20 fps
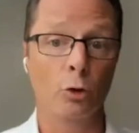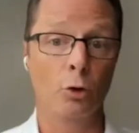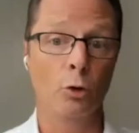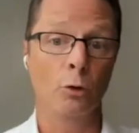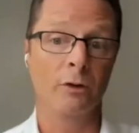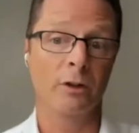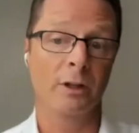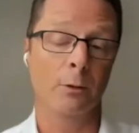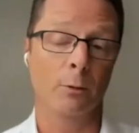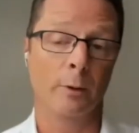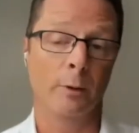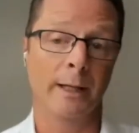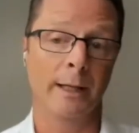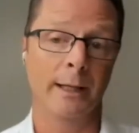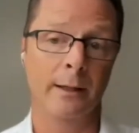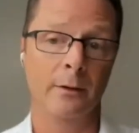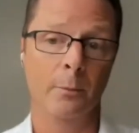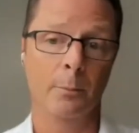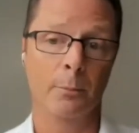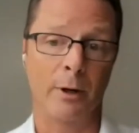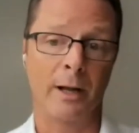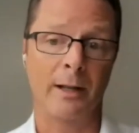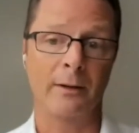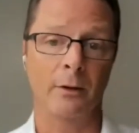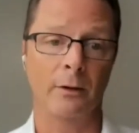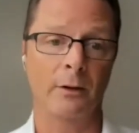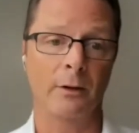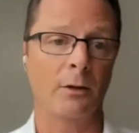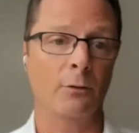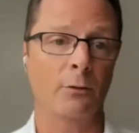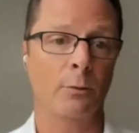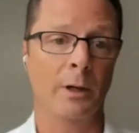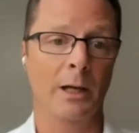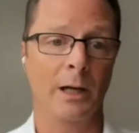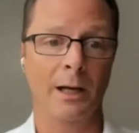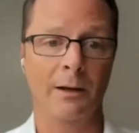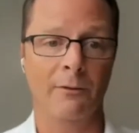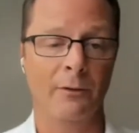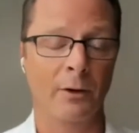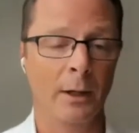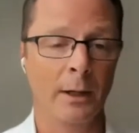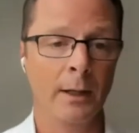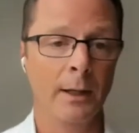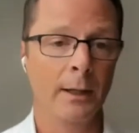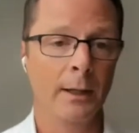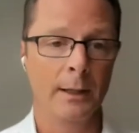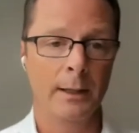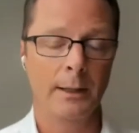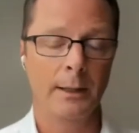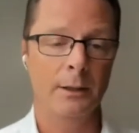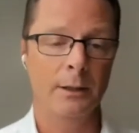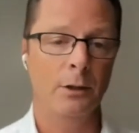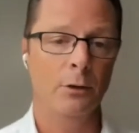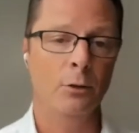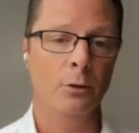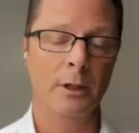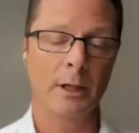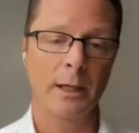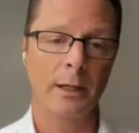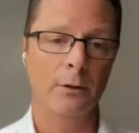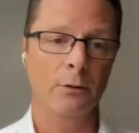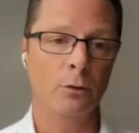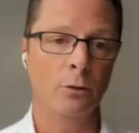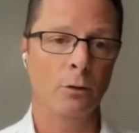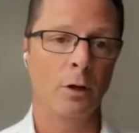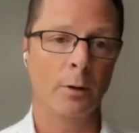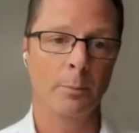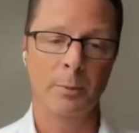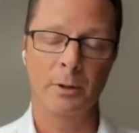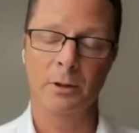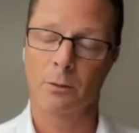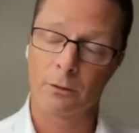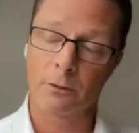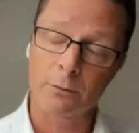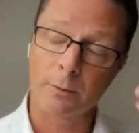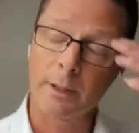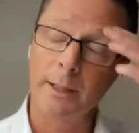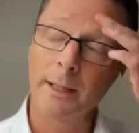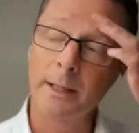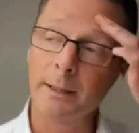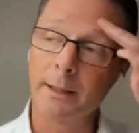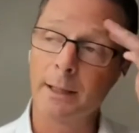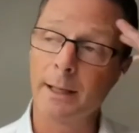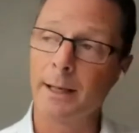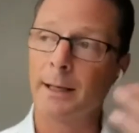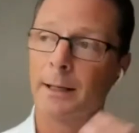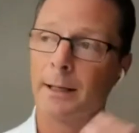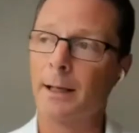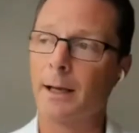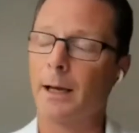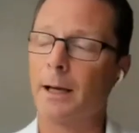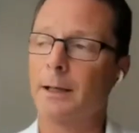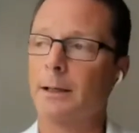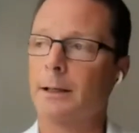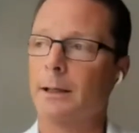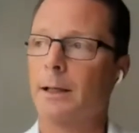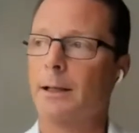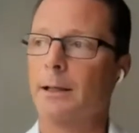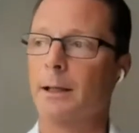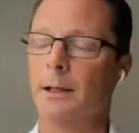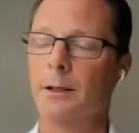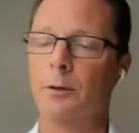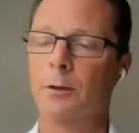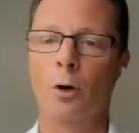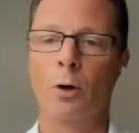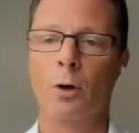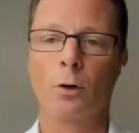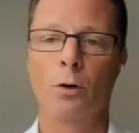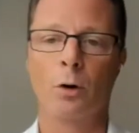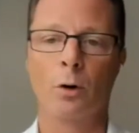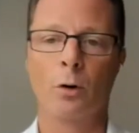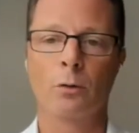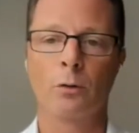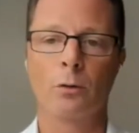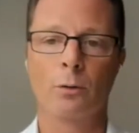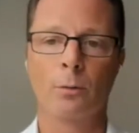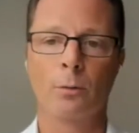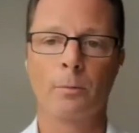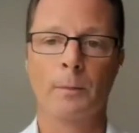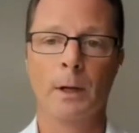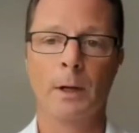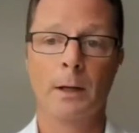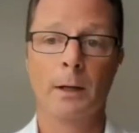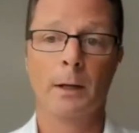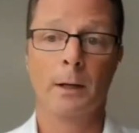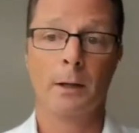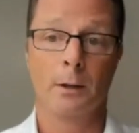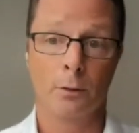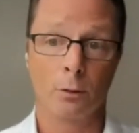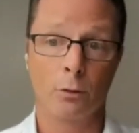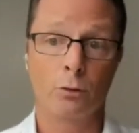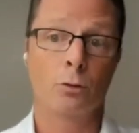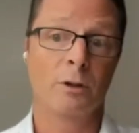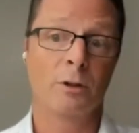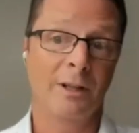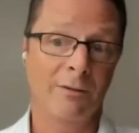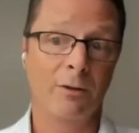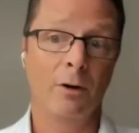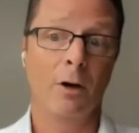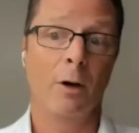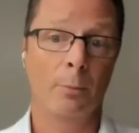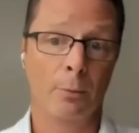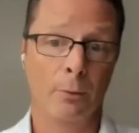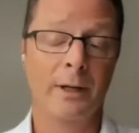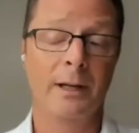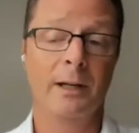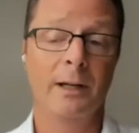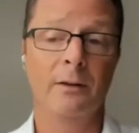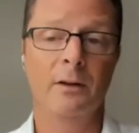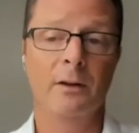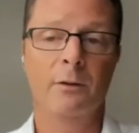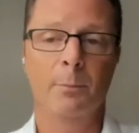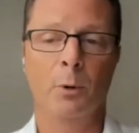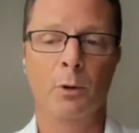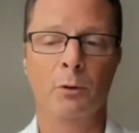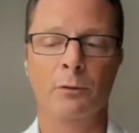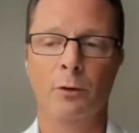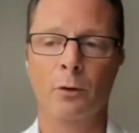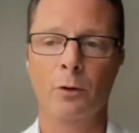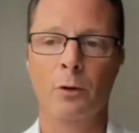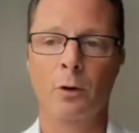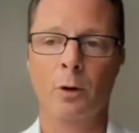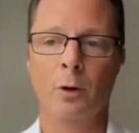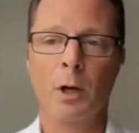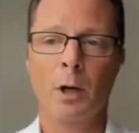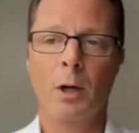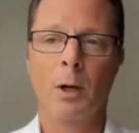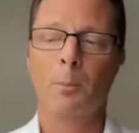So using really the presence that we have in the UK, in Europe, in Australia, in Canada, in Hong Kong to develop really this portfolio,